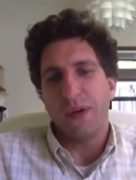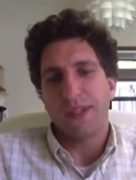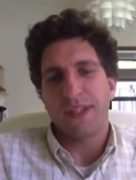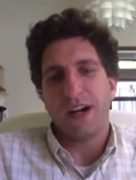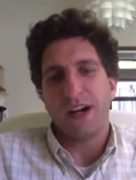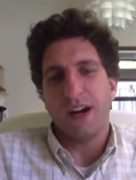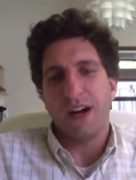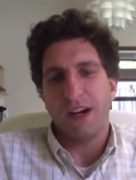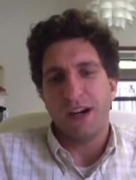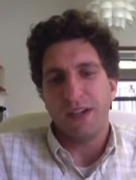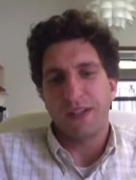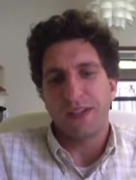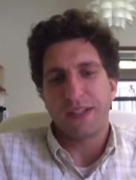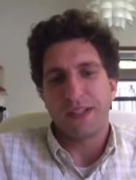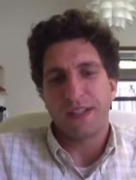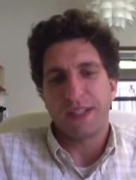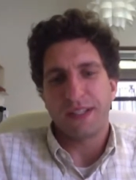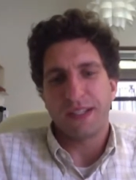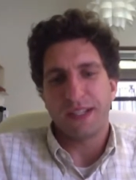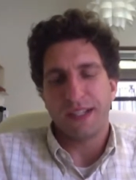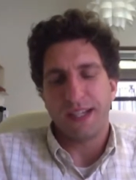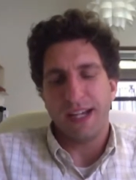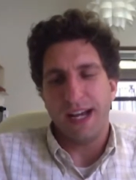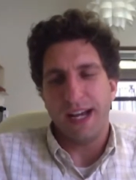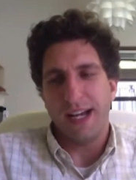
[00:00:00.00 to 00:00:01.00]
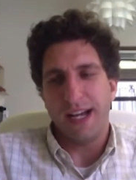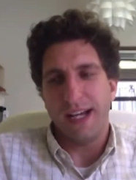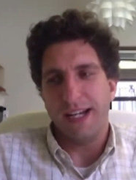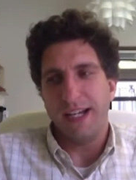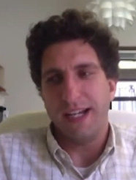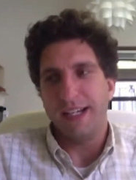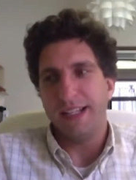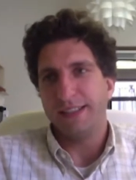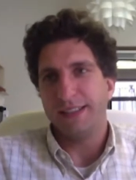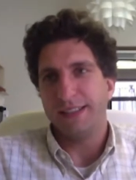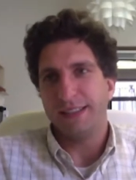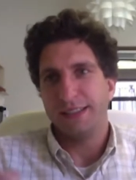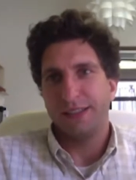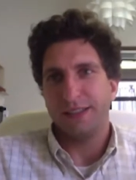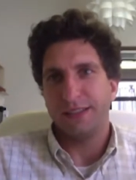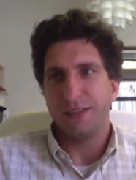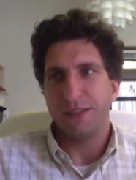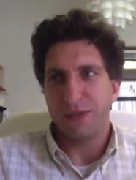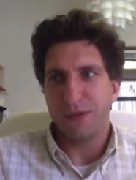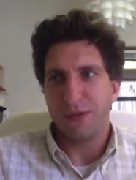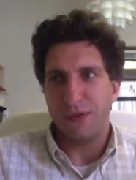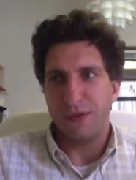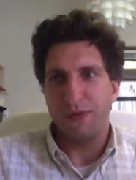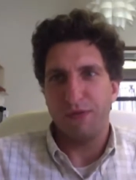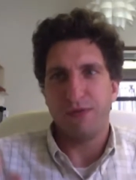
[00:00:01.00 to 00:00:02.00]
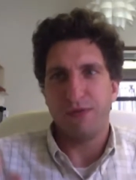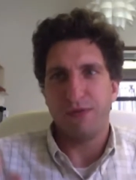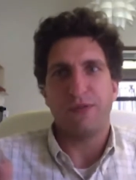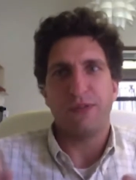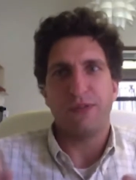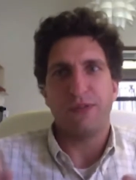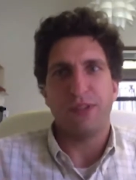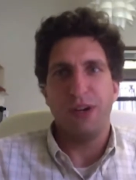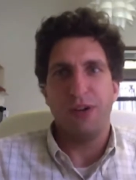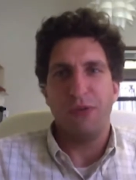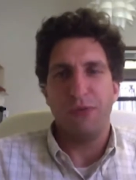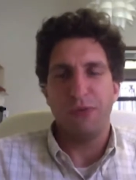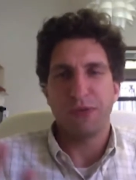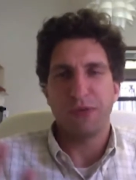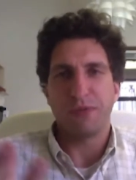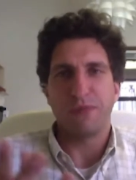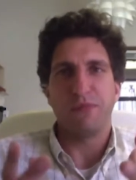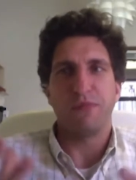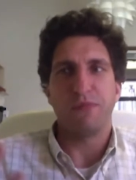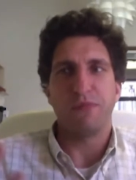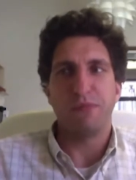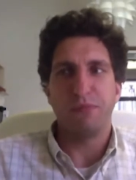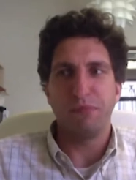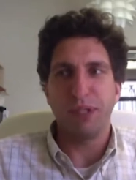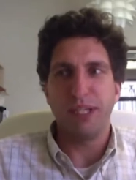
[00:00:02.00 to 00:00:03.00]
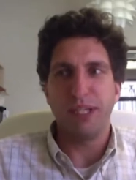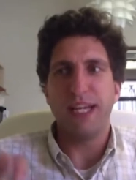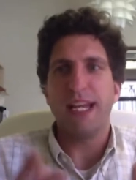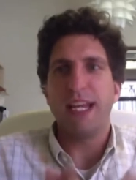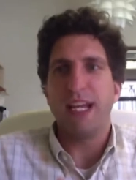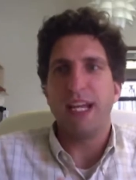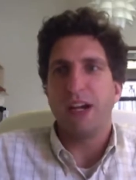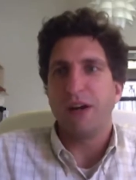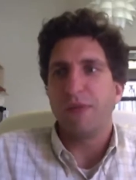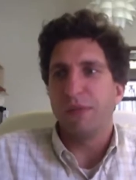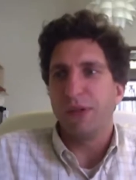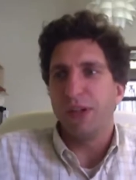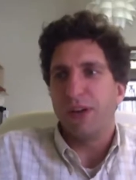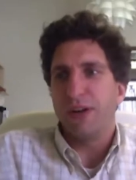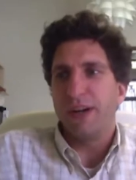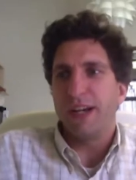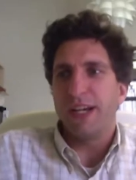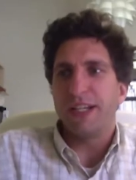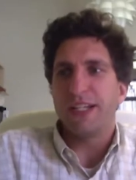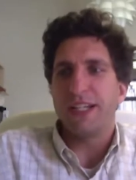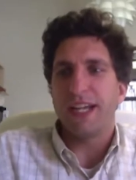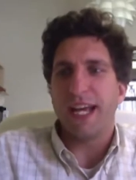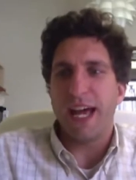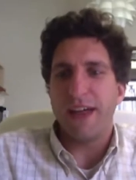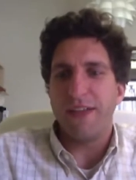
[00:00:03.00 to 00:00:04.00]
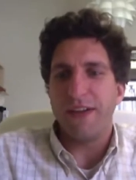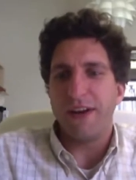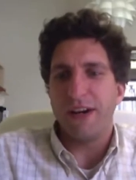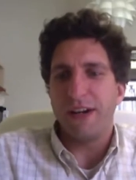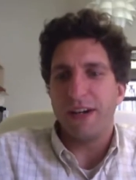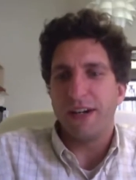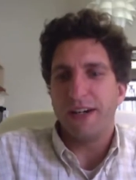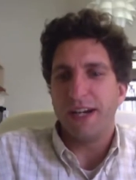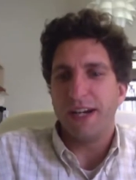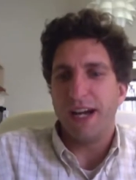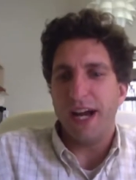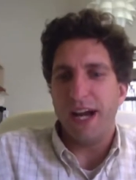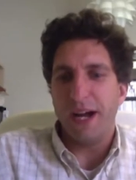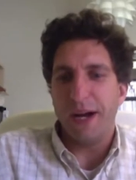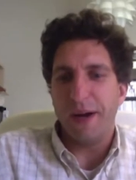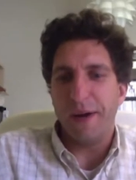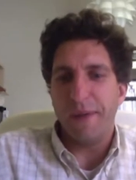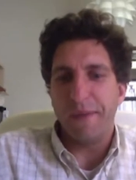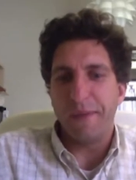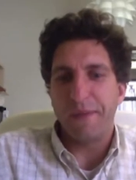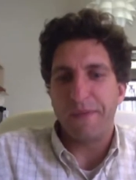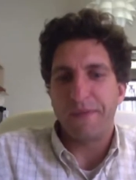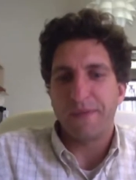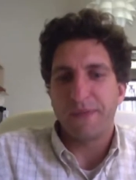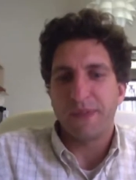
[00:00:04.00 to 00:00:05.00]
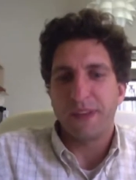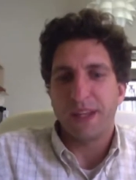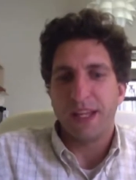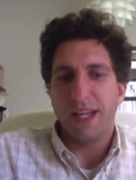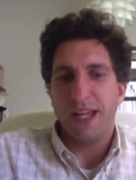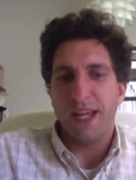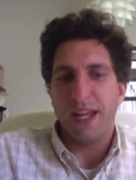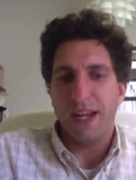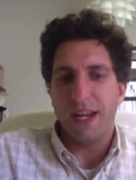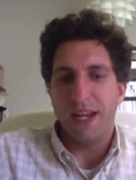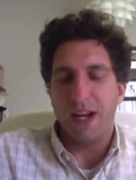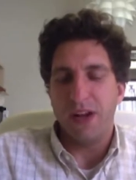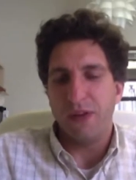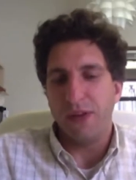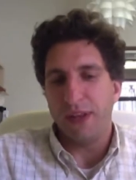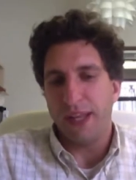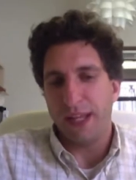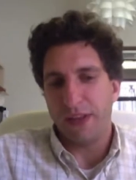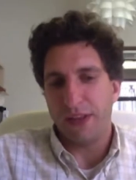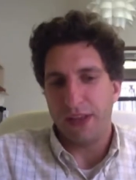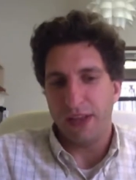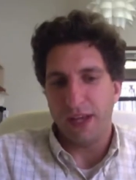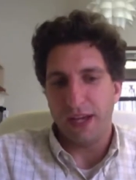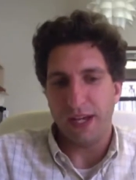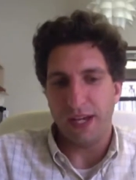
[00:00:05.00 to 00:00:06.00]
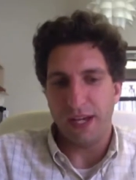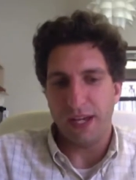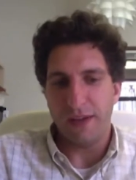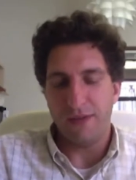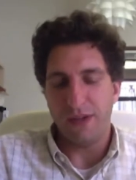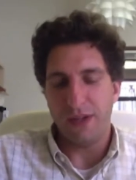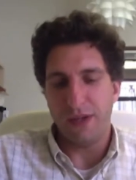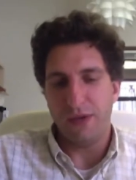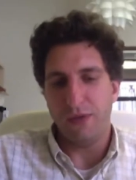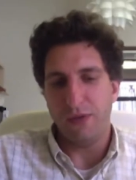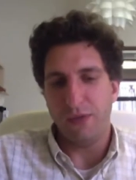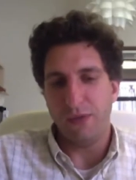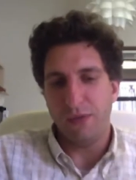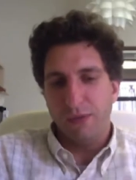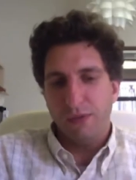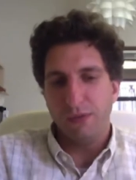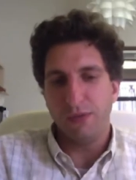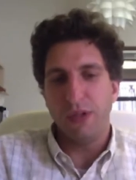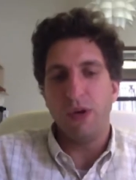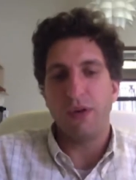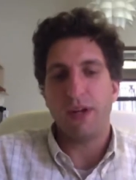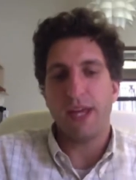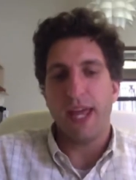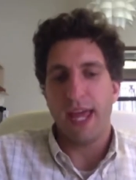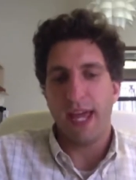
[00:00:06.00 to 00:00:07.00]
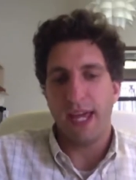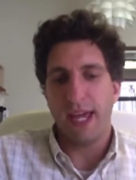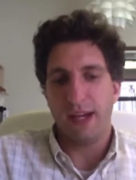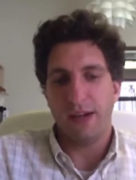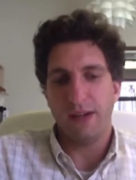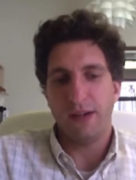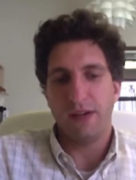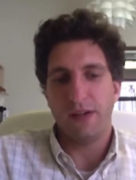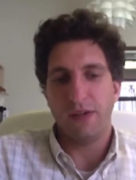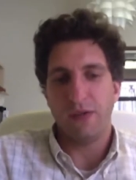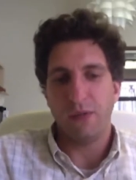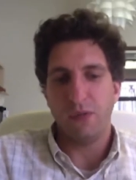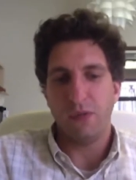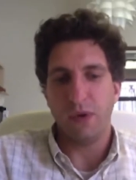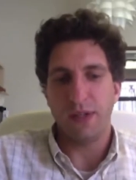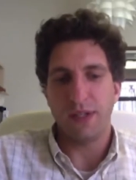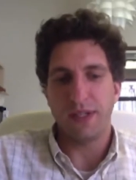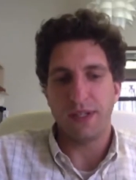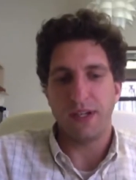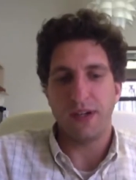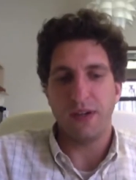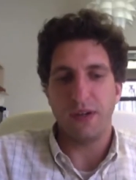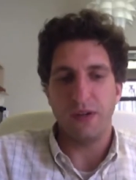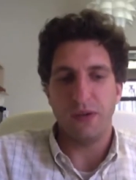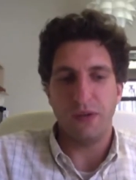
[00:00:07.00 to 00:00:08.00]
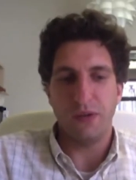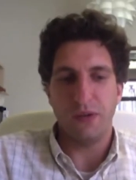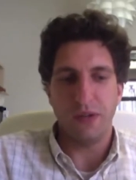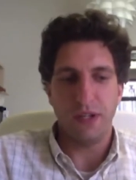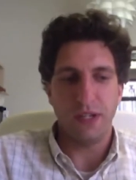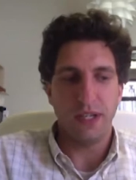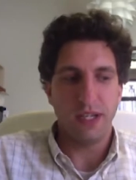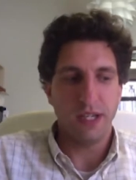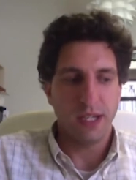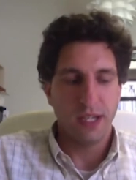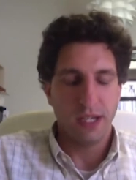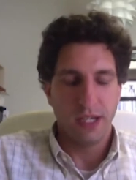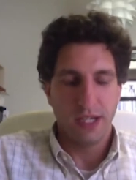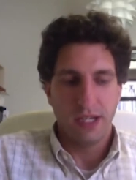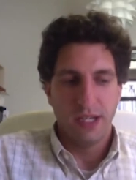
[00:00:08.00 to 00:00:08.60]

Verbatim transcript: heart's sort of, you know, almost bleeding or blurring together, and, you know, like, if you locate one's own